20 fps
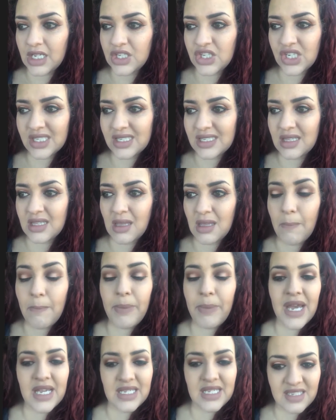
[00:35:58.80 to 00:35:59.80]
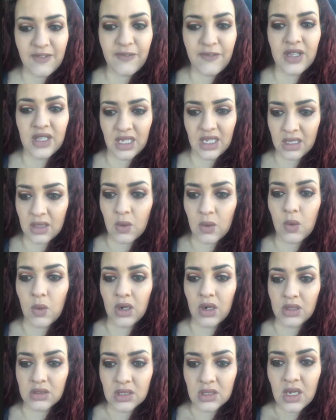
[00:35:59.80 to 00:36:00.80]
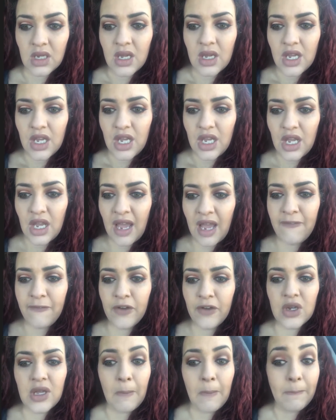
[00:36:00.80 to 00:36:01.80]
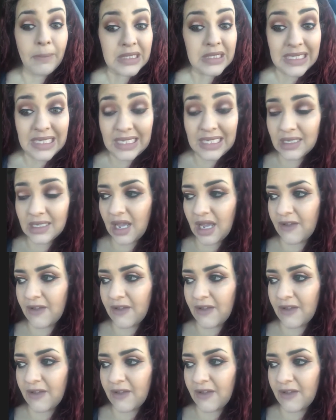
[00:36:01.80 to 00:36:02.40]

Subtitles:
Just the best feeling in the world. I feel complete.